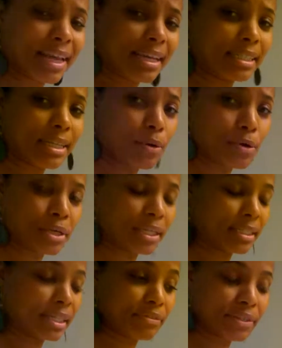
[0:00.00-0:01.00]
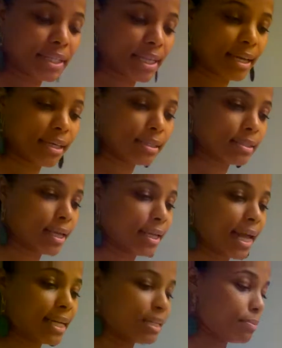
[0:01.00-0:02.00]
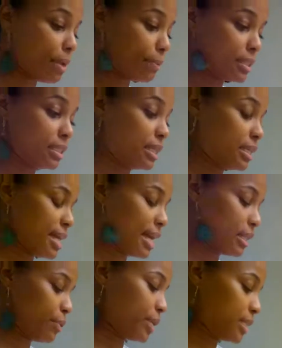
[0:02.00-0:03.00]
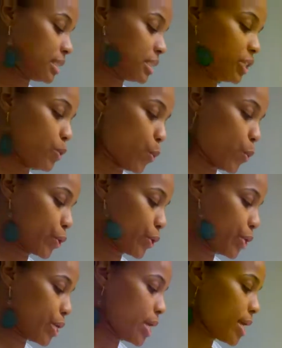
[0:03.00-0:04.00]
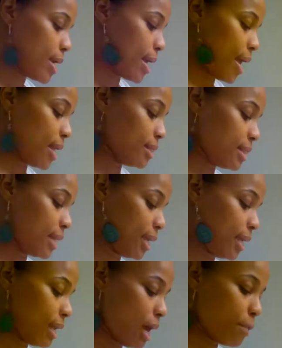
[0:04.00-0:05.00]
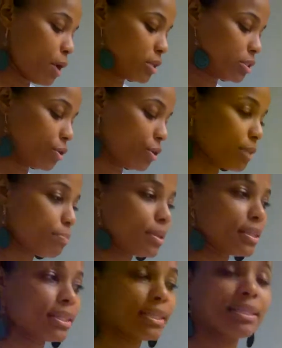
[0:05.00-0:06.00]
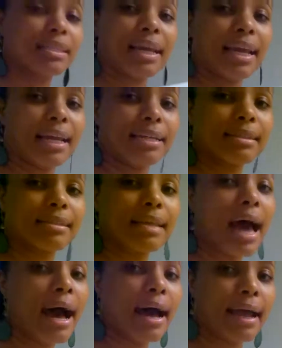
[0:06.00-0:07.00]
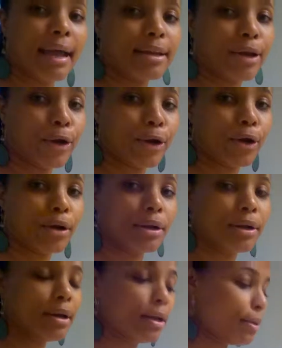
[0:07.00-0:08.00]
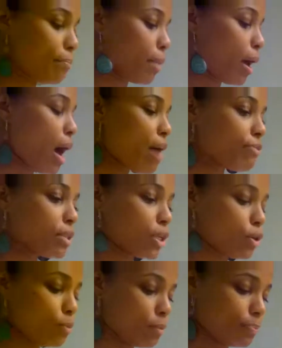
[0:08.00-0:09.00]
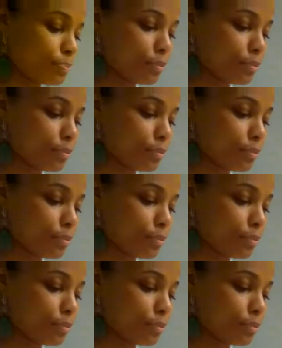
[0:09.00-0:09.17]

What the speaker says: Like, she ordered different things and I need to be able to see exactly what it is that she ordered. And then I'm also going to put this inside her envelope.